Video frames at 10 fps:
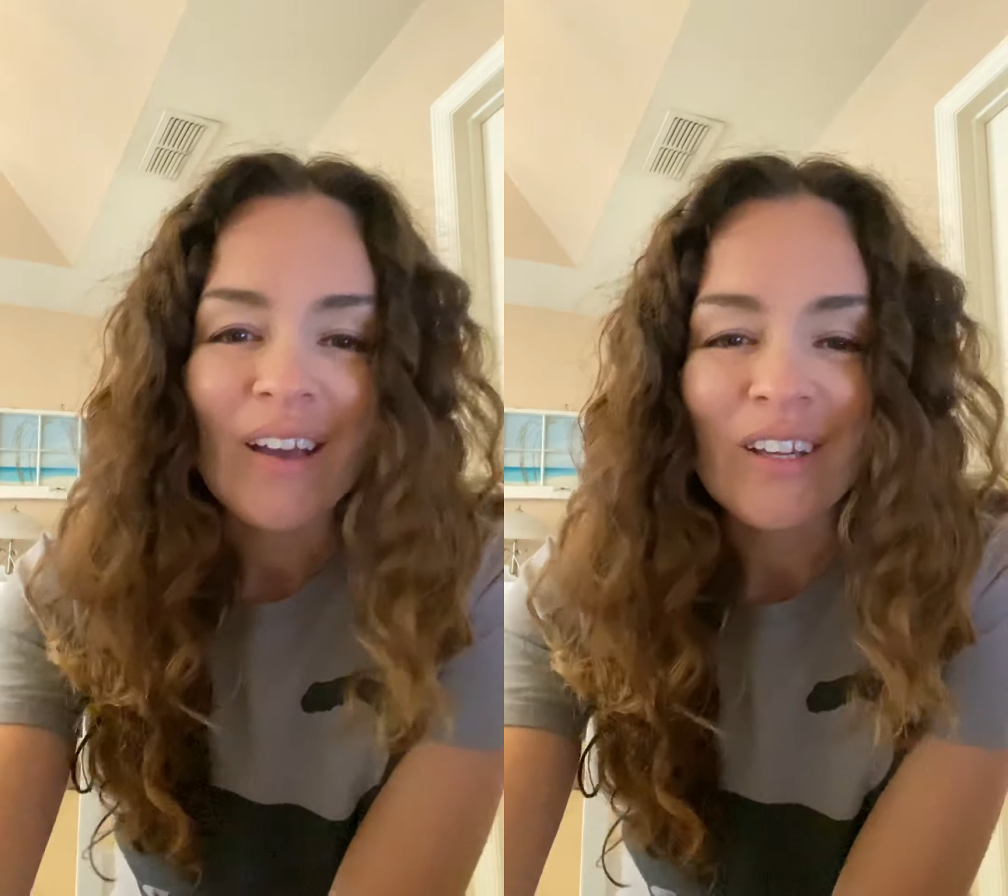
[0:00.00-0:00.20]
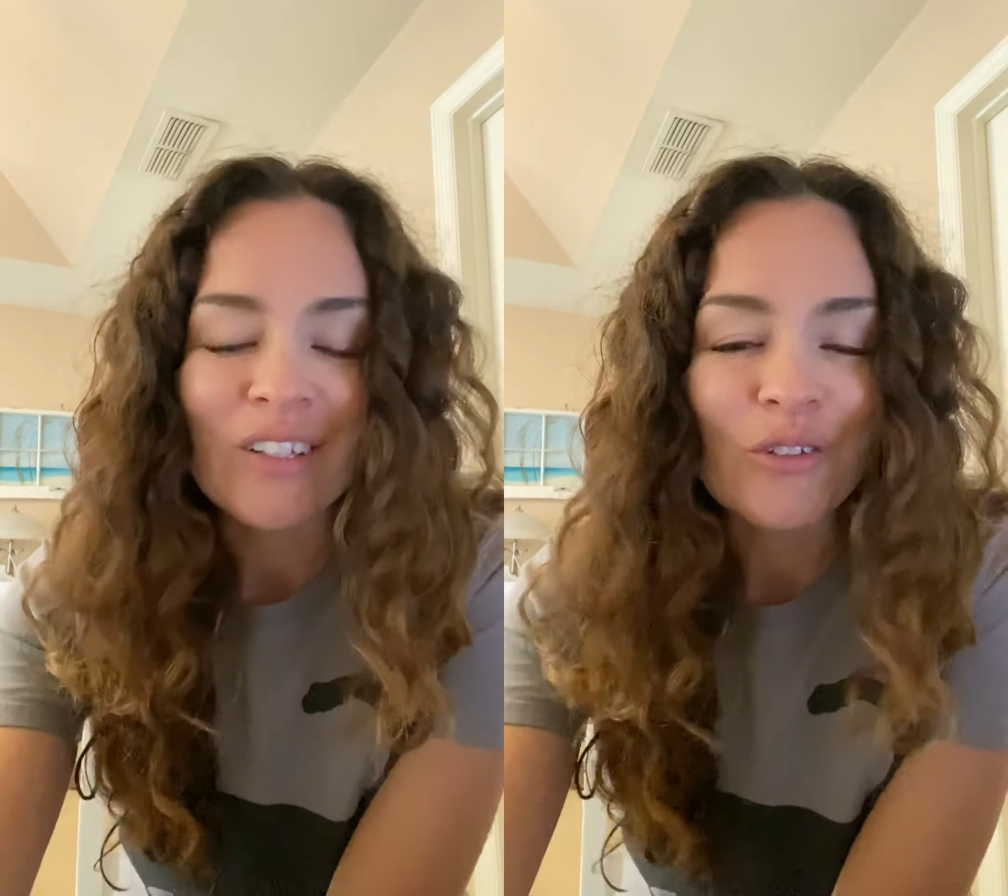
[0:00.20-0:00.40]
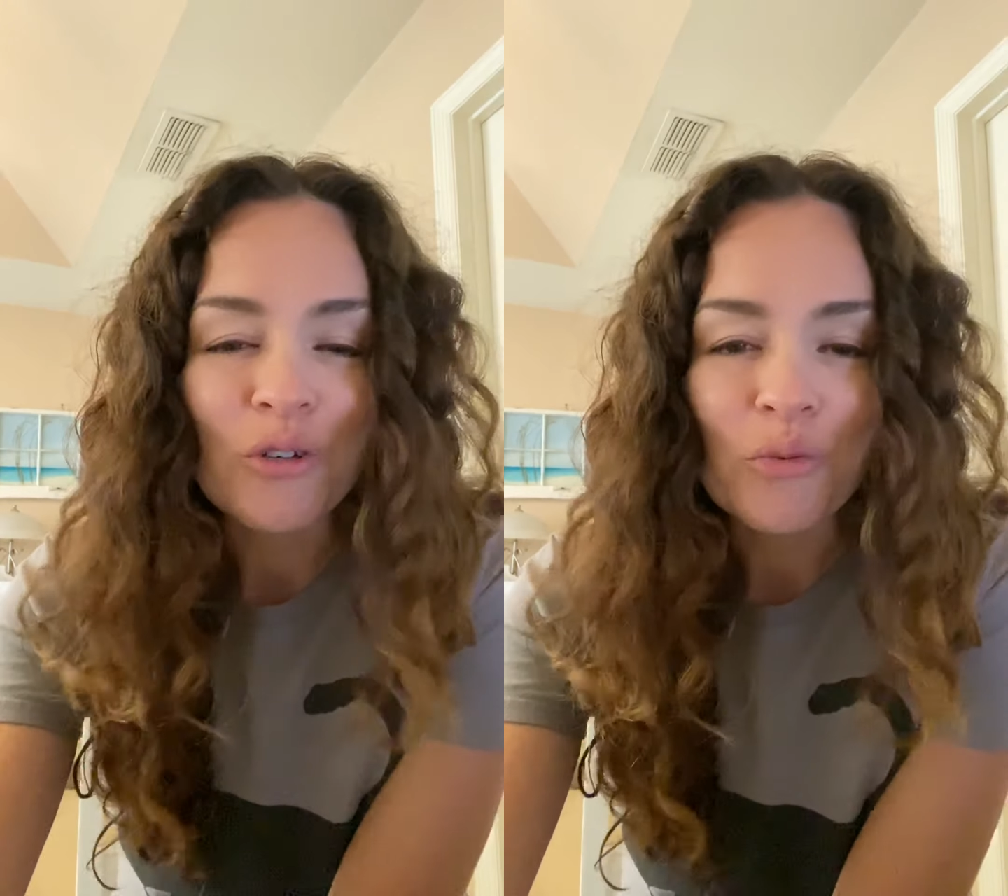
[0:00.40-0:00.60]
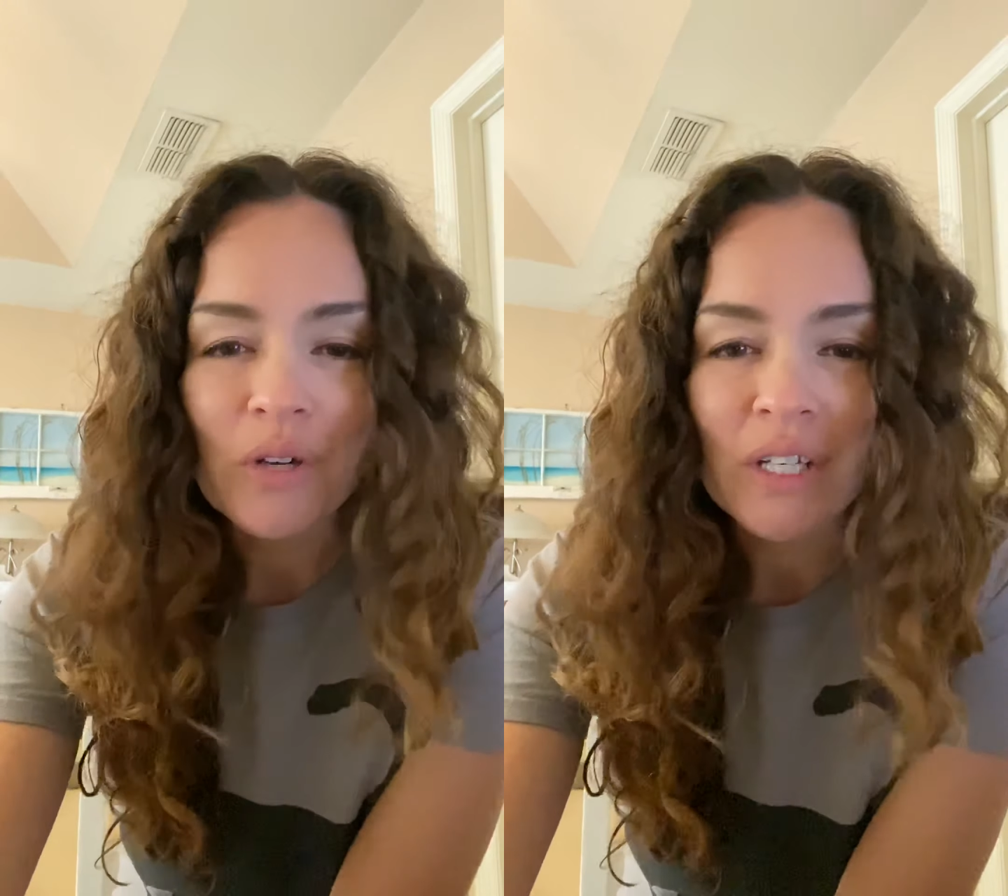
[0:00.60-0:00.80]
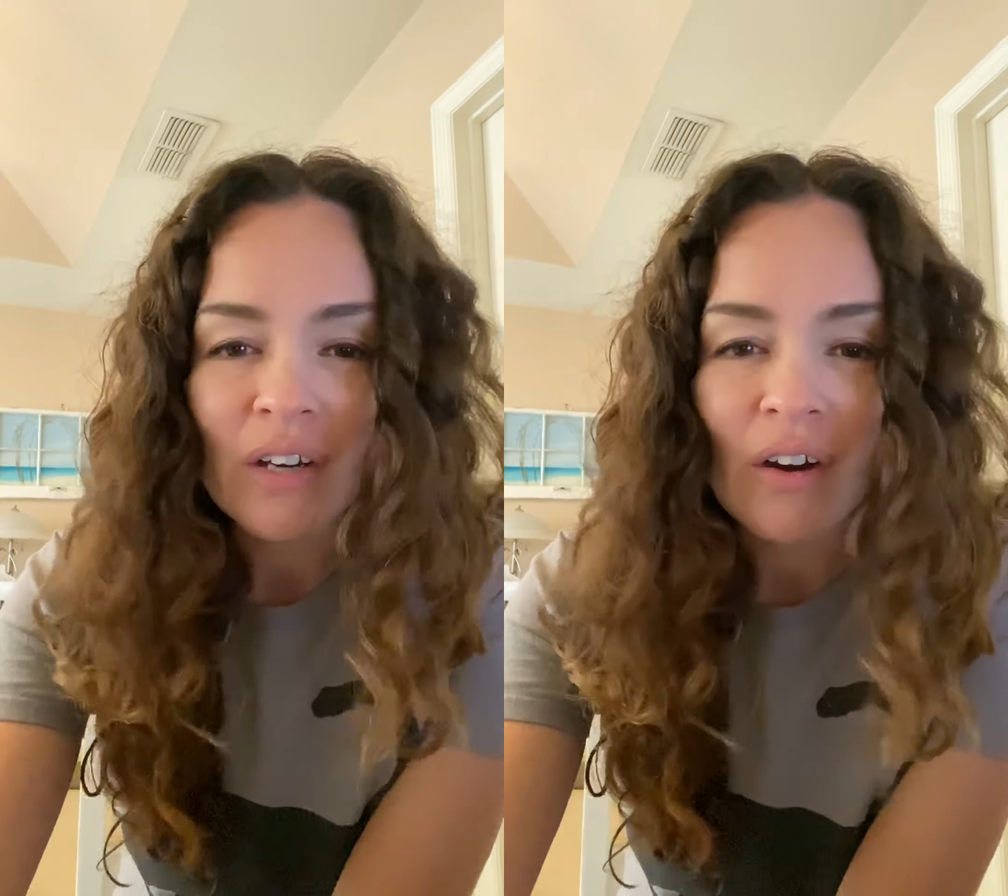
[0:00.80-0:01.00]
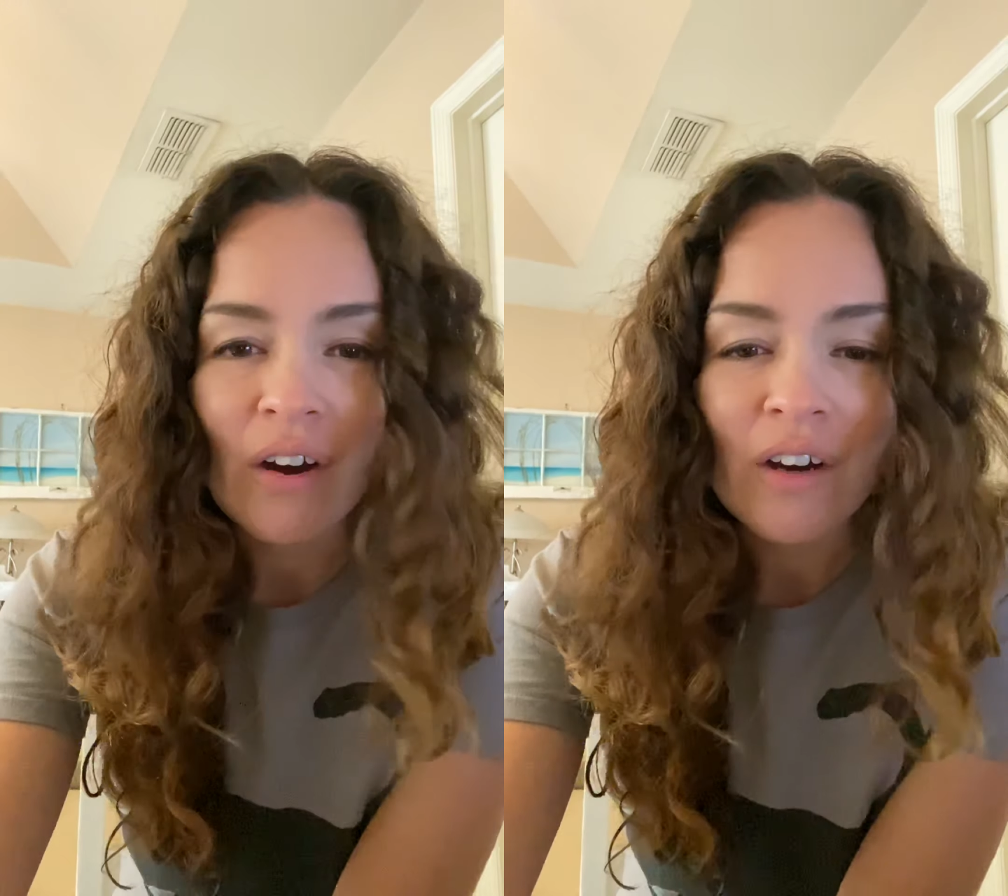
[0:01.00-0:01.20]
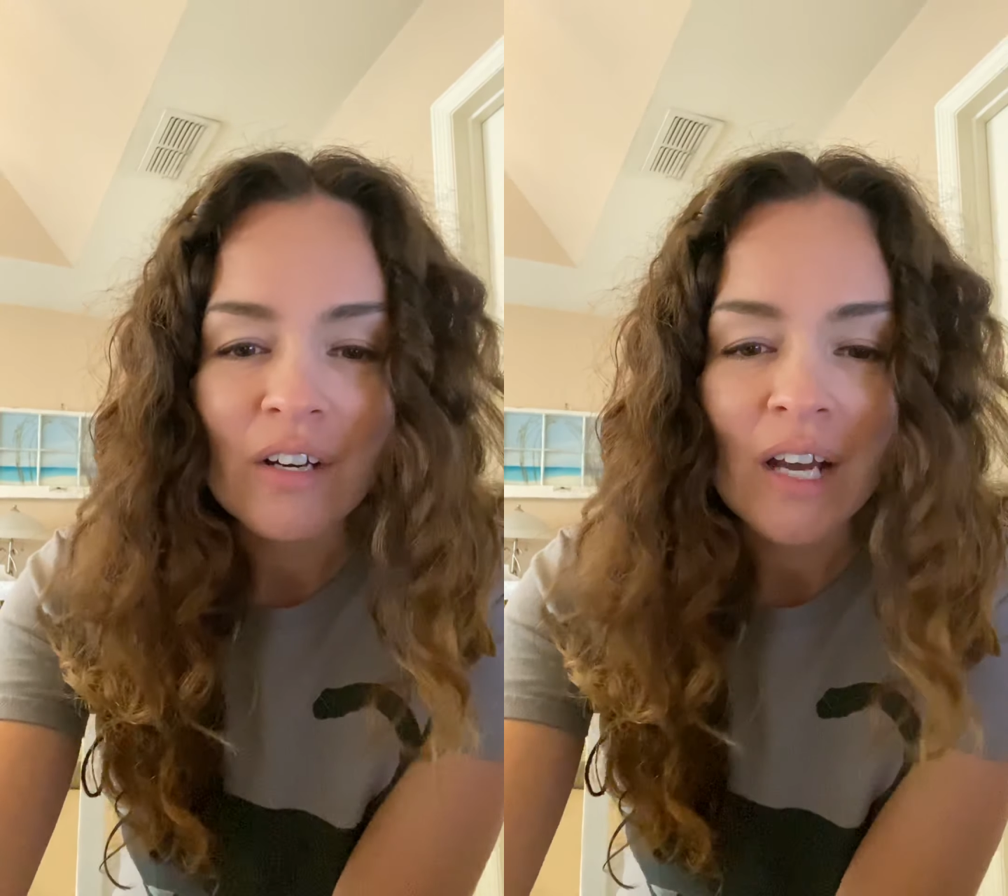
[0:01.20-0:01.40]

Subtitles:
I know you're working hard.